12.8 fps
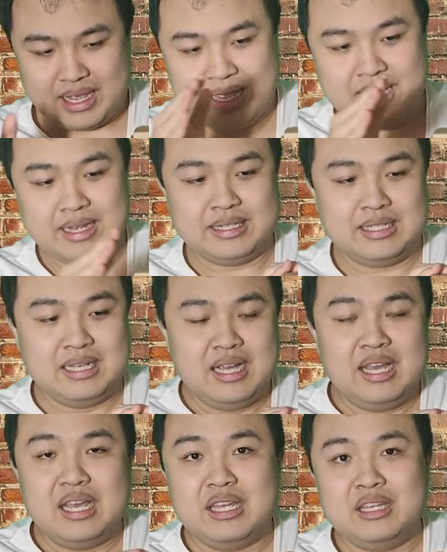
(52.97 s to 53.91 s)
And
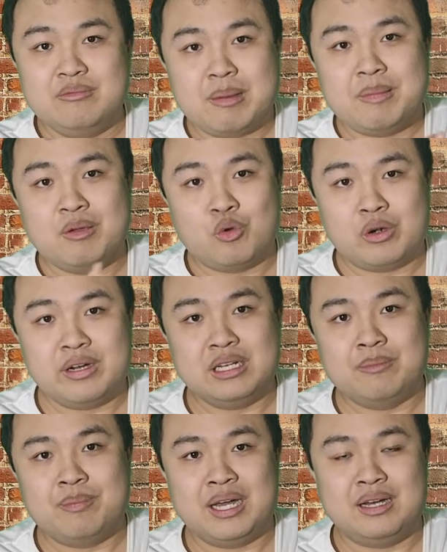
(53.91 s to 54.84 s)
you may be
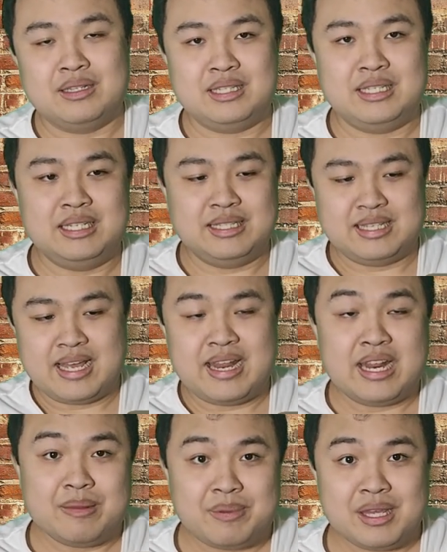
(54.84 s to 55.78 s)
worried about the
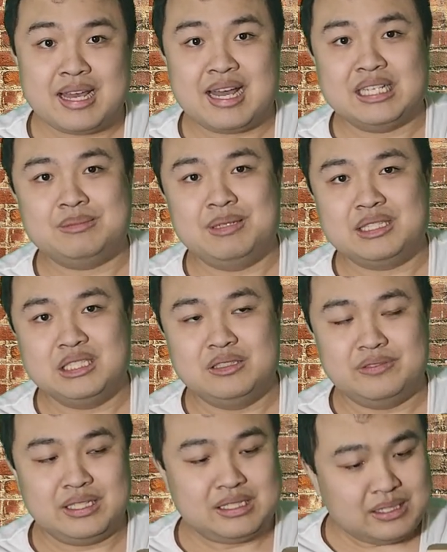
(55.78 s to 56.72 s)
1080p aspect
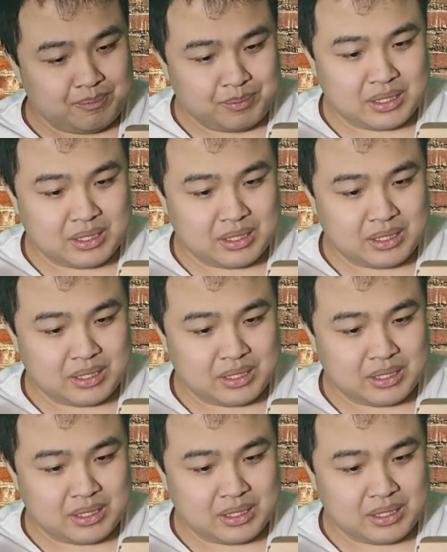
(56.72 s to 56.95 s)
of it,